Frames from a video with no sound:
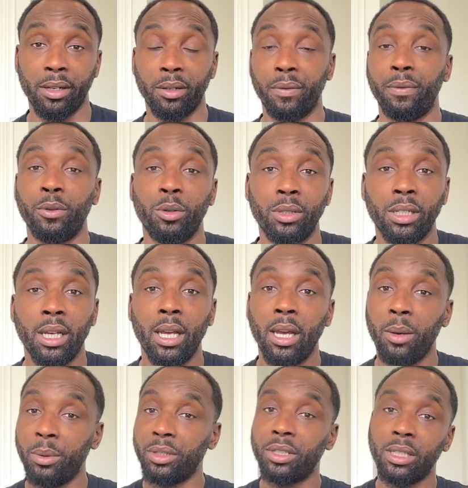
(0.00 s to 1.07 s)
afford,
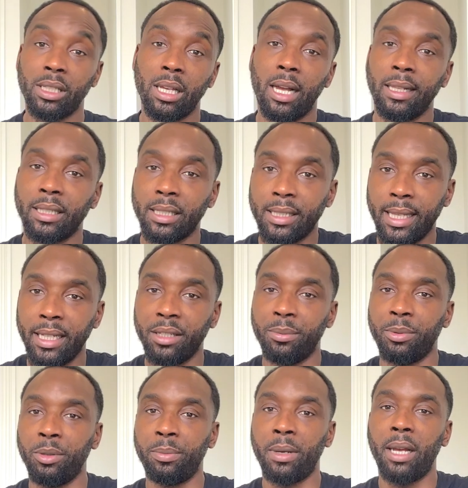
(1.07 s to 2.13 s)
which is
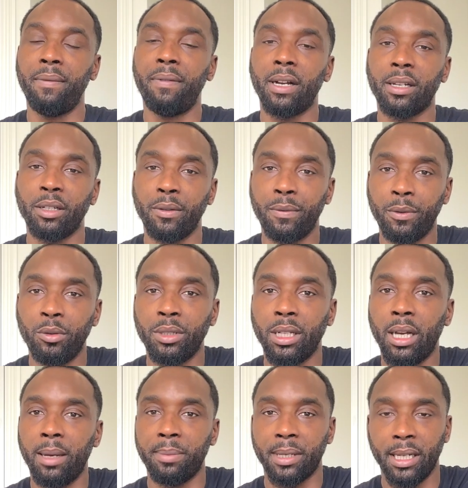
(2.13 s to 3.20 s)
understandable, but if I can afford it,
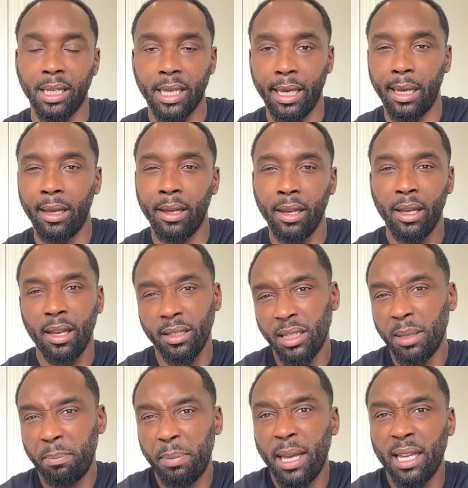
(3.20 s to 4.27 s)
I'm going to get the
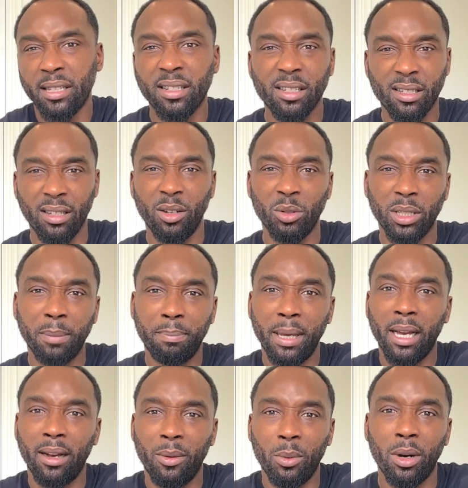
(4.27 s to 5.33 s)
best or the
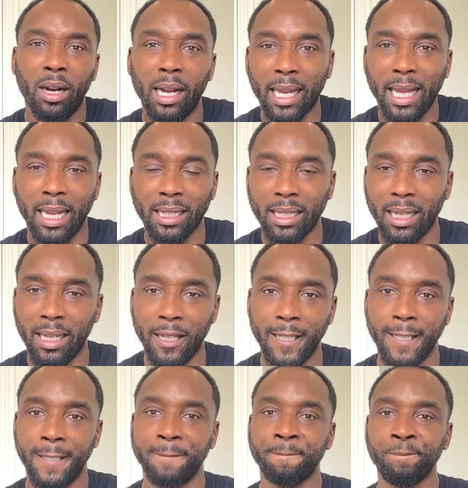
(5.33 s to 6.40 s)
better what I can get,
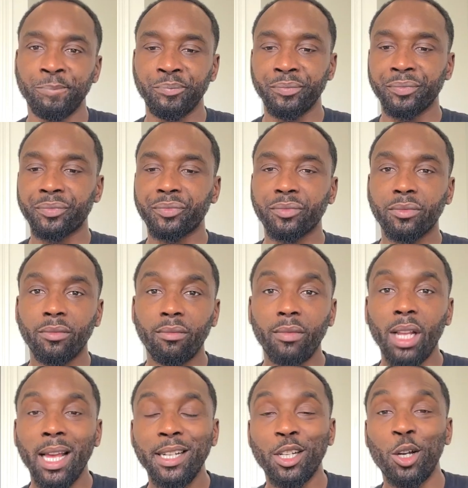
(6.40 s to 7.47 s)
innit?
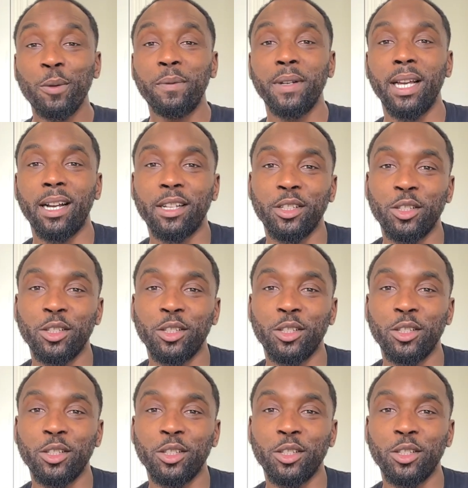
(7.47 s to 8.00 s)
And hopefully I can